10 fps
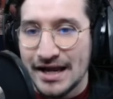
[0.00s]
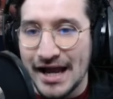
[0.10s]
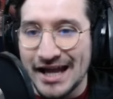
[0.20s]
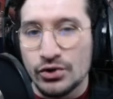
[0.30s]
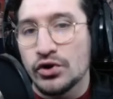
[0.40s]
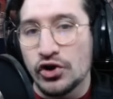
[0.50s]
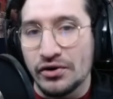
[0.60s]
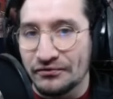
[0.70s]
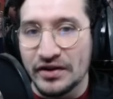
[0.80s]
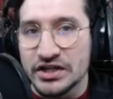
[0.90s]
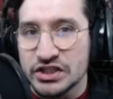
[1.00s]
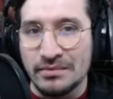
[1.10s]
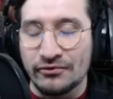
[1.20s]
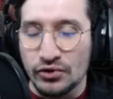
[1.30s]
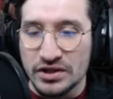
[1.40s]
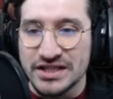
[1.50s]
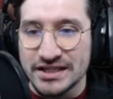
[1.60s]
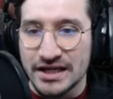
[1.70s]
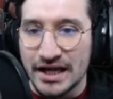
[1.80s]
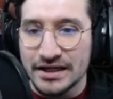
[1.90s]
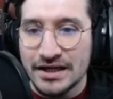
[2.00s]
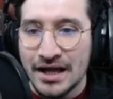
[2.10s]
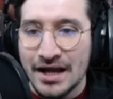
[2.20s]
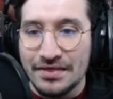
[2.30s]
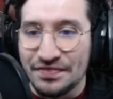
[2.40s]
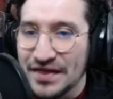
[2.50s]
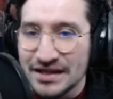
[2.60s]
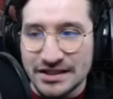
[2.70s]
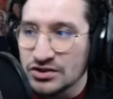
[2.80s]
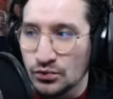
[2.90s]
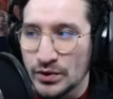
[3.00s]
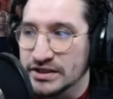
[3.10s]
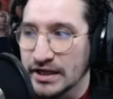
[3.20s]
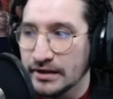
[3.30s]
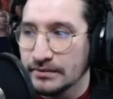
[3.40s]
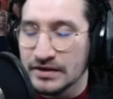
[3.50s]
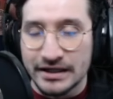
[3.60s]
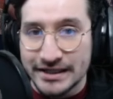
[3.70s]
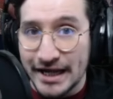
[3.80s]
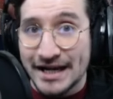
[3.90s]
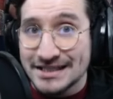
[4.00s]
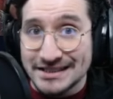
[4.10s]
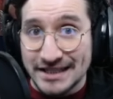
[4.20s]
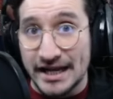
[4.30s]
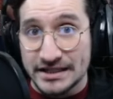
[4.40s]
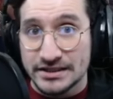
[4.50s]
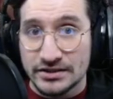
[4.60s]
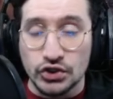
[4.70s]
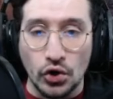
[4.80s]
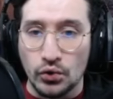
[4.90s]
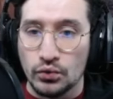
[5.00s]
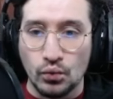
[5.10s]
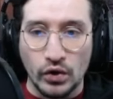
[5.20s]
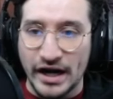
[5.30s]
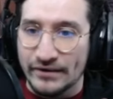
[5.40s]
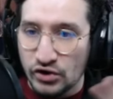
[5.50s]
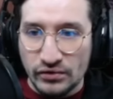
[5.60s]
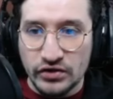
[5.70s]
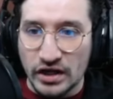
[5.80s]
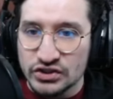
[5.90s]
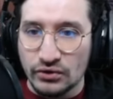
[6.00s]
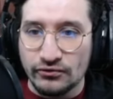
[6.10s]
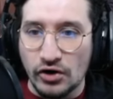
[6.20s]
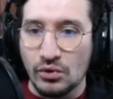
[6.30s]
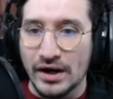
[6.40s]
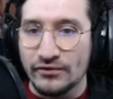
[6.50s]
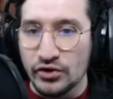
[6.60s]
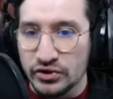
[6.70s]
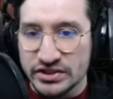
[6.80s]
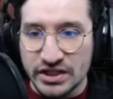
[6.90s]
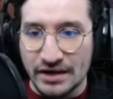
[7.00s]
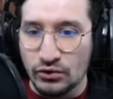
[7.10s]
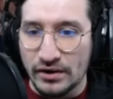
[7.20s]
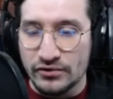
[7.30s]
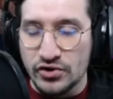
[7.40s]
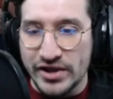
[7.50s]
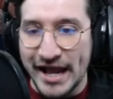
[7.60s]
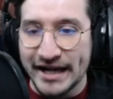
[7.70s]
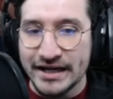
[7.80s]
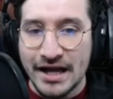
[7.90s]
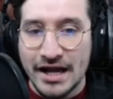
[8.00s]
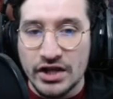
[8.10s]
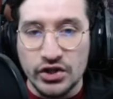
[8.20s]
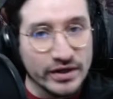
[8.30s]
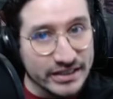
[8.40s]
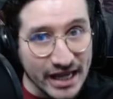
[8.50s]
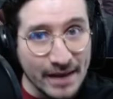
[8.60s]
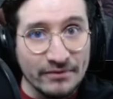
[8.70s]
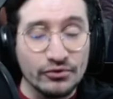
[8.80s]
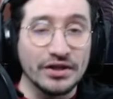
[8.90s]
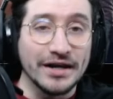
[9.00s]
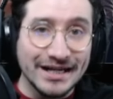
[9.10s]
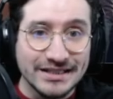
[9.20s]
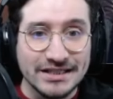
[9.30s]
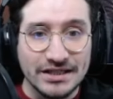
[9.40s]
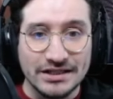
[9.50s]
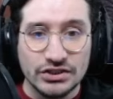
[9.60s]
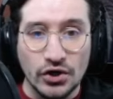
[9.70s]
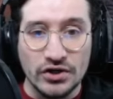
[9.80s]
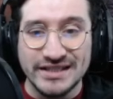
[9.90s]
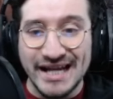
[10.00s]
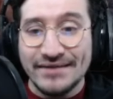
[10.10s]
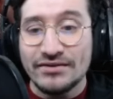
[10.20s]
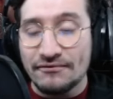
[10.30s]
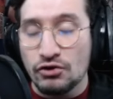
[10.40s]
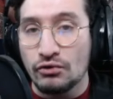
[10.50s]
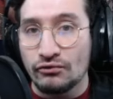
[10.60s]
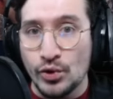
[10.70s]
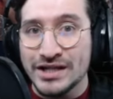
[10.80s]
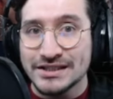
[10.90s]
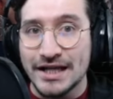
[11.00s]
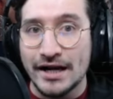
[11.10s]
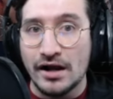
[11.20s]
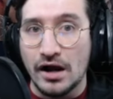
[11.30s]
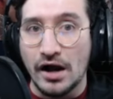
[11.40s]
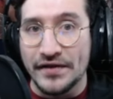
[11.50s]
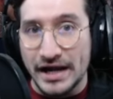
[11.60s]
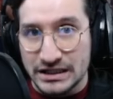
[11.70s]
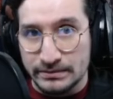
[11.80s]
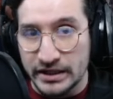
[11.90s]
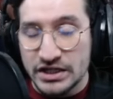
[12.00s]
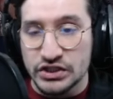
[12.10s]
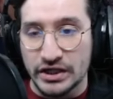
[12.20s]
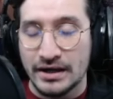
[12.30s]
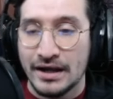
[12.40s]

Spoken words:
and you couldn't finish it before the season ended, this doesn't reset. The deck stays. So whatever you've done so far, whatever you discovered, whatever you gained, you get to keep it for the next season that starts, even if you've reset on the expedition.